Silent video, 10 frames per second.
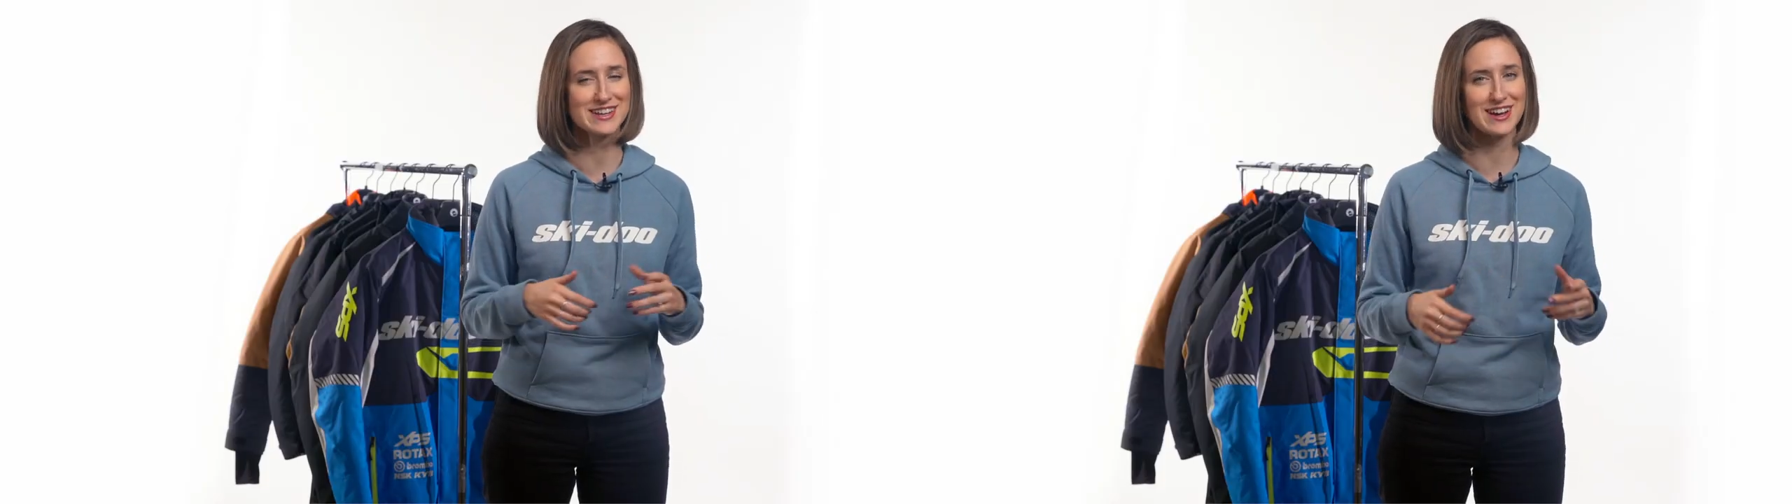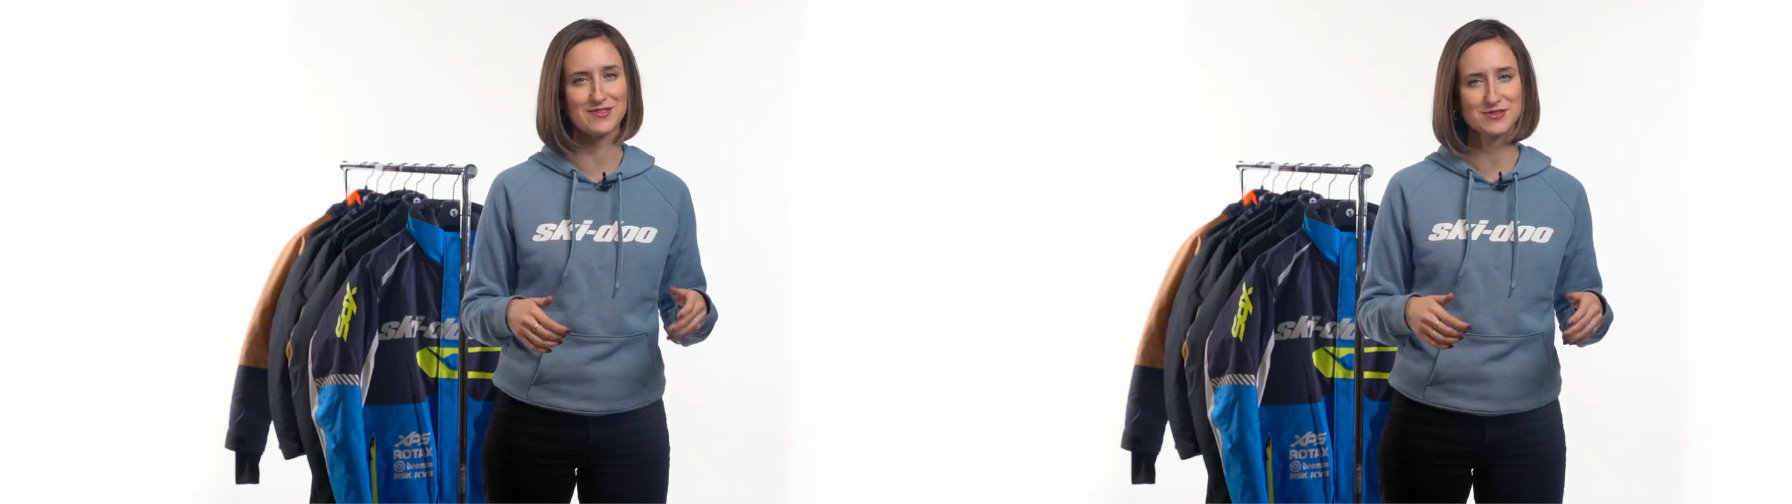
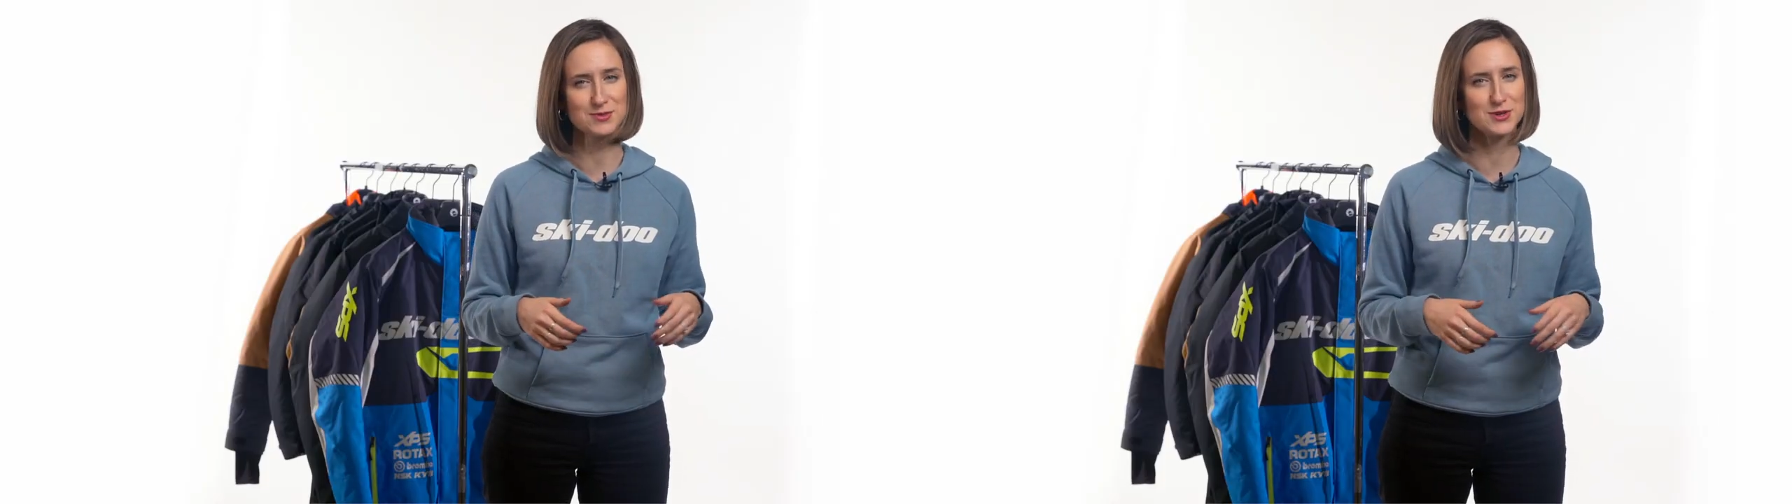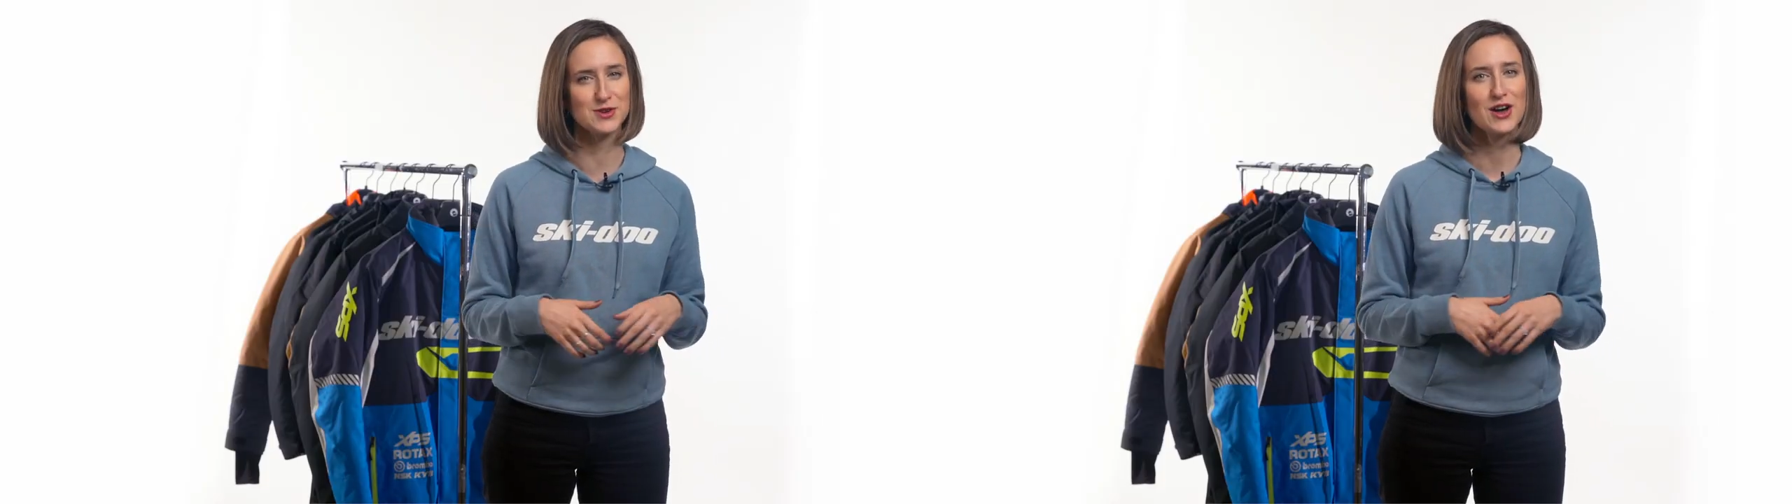and
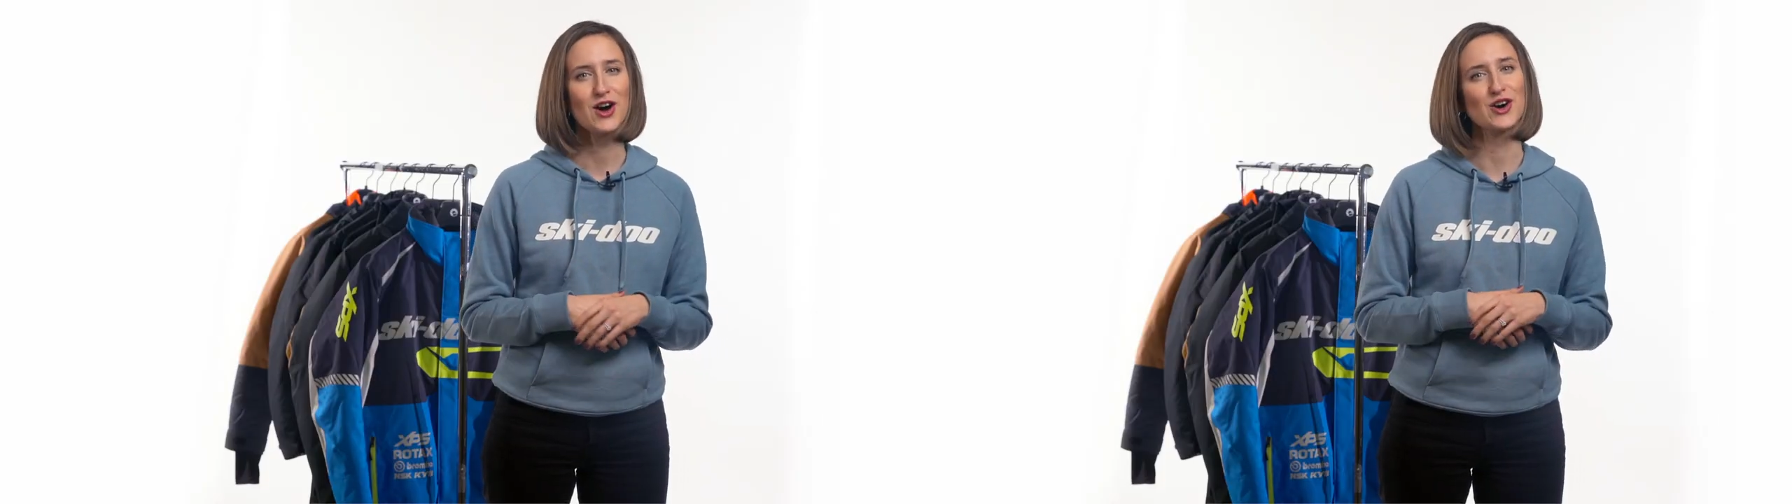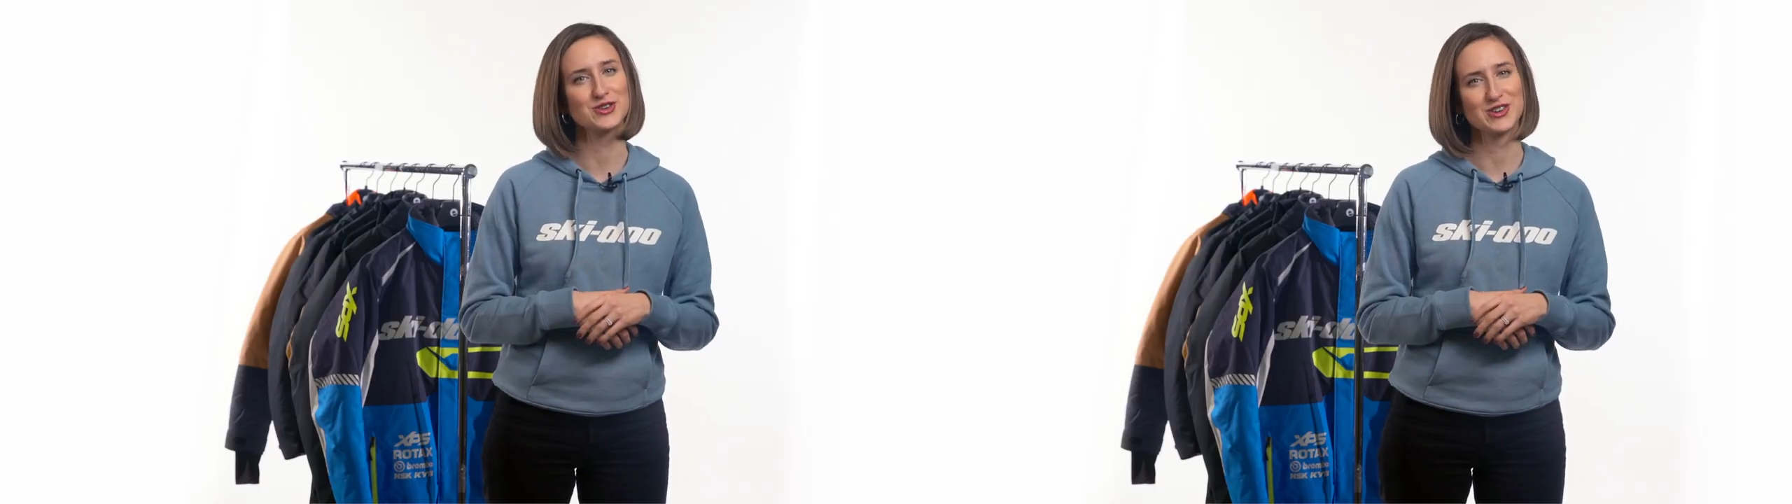comfortable
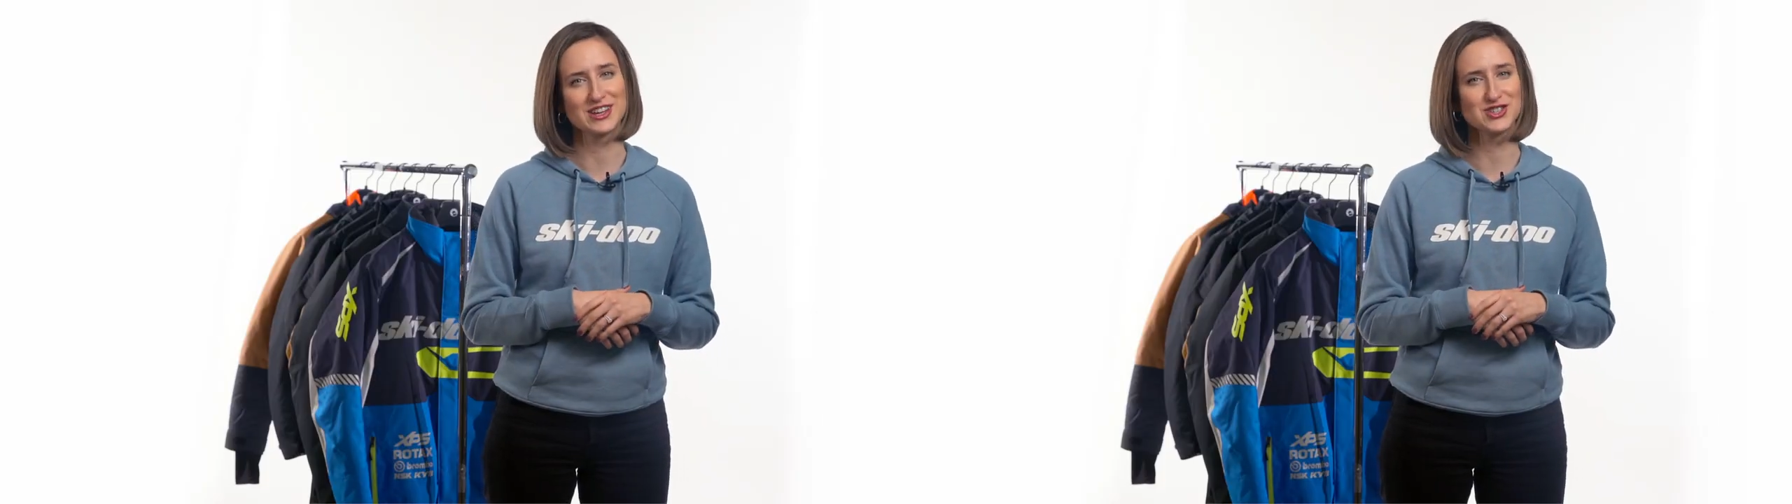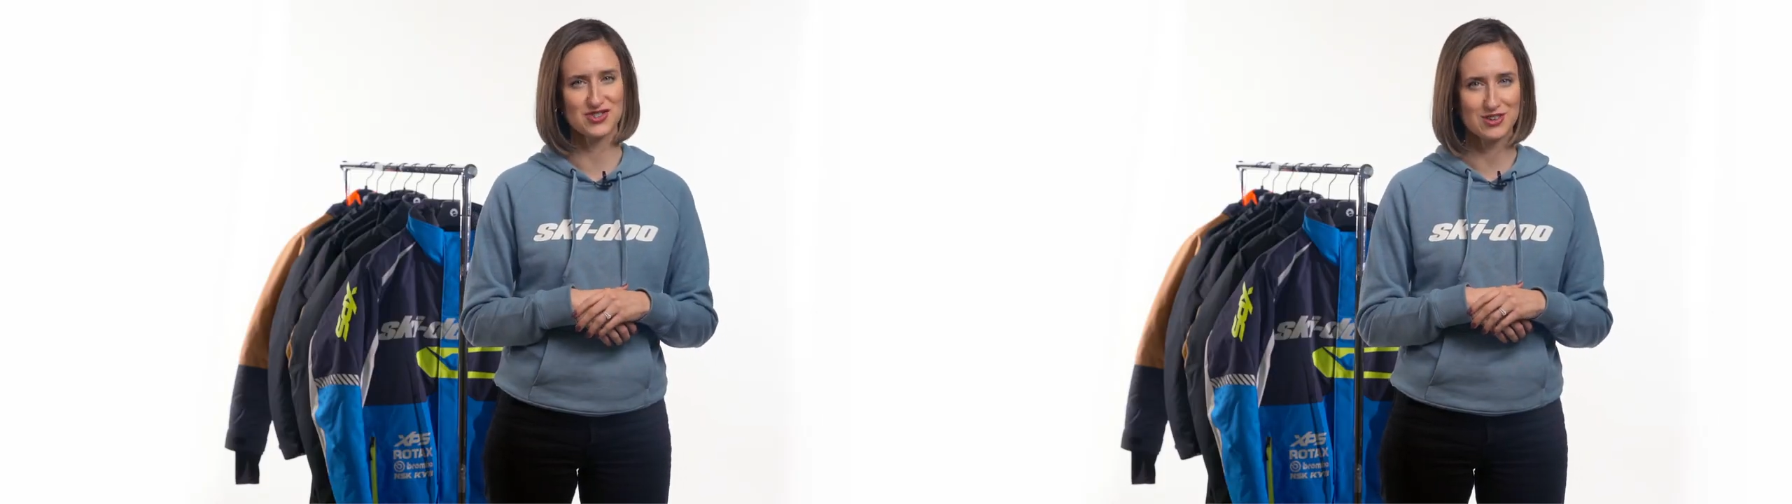on your
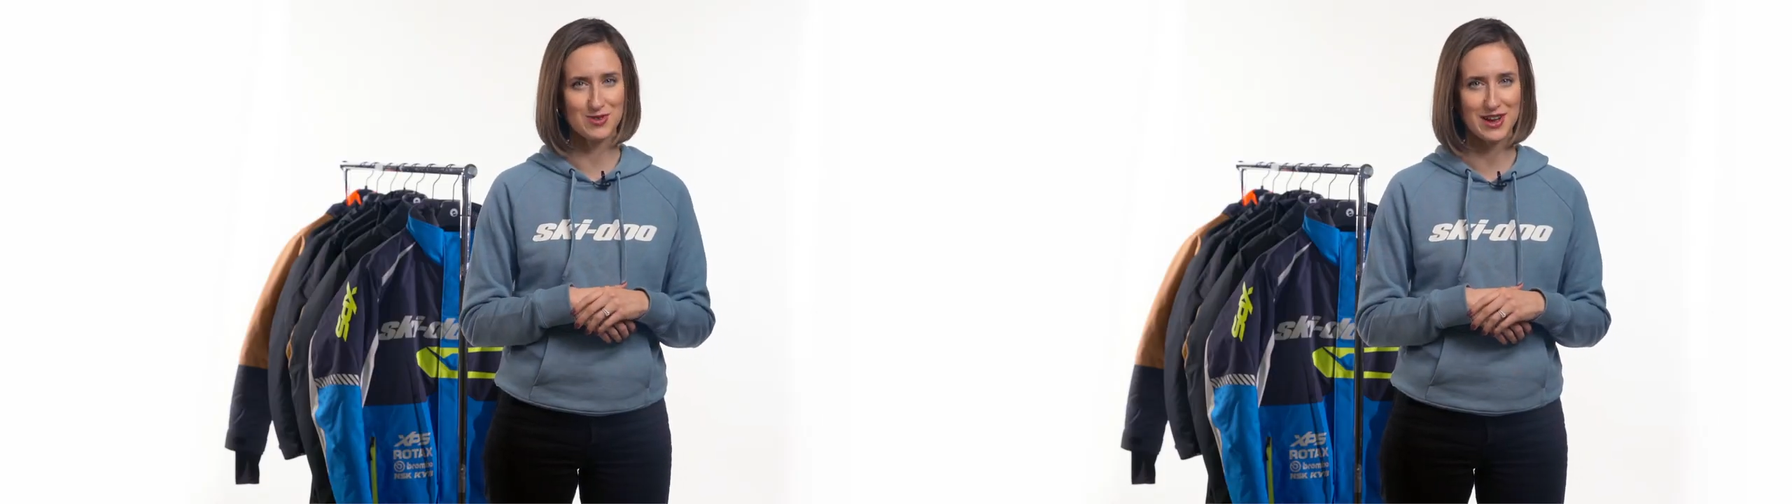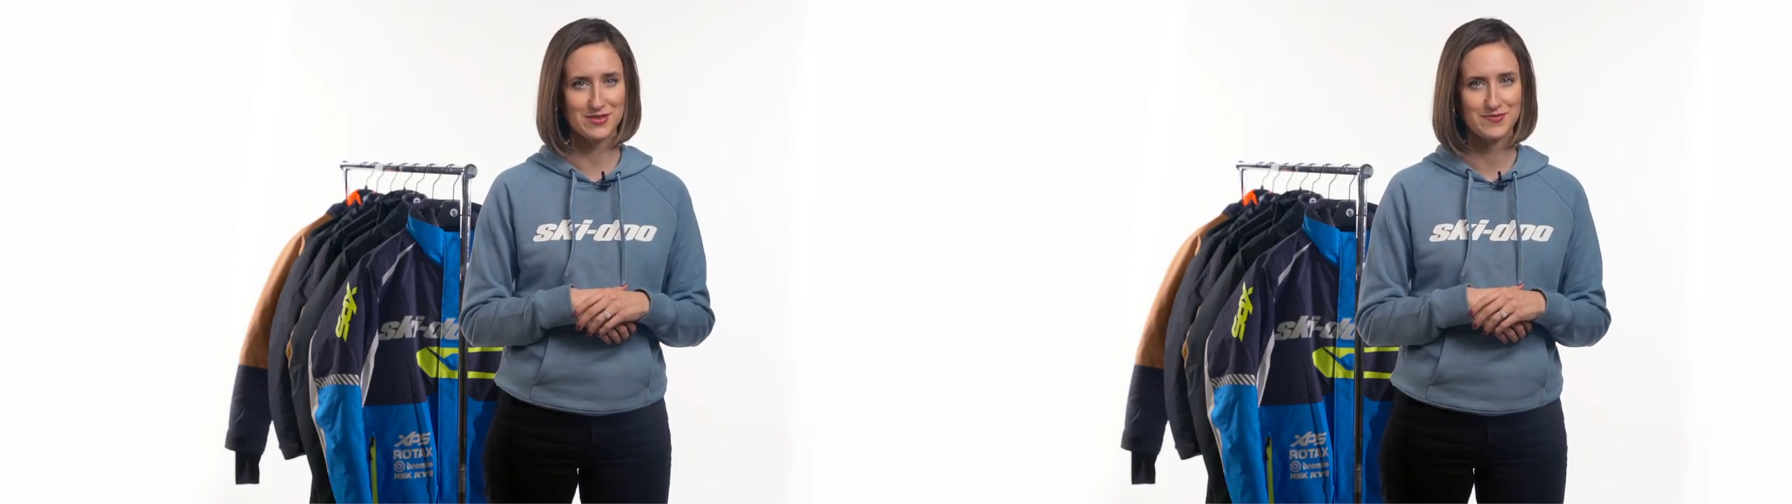next trail
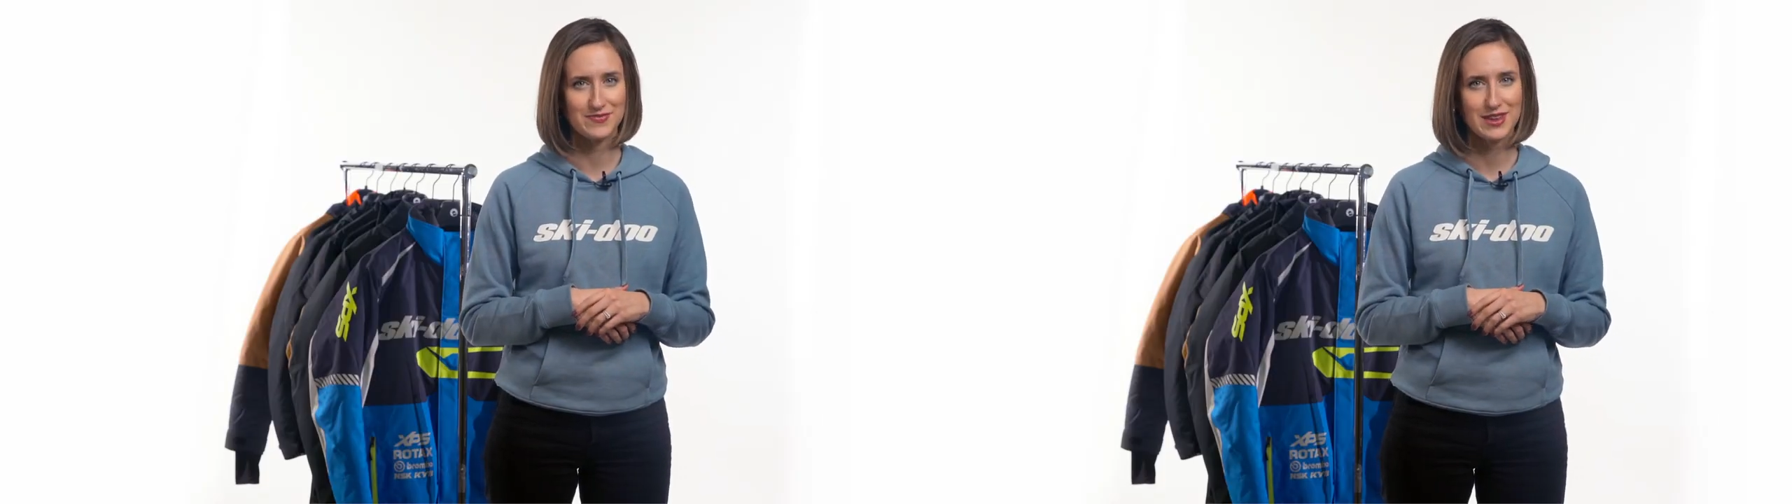ride.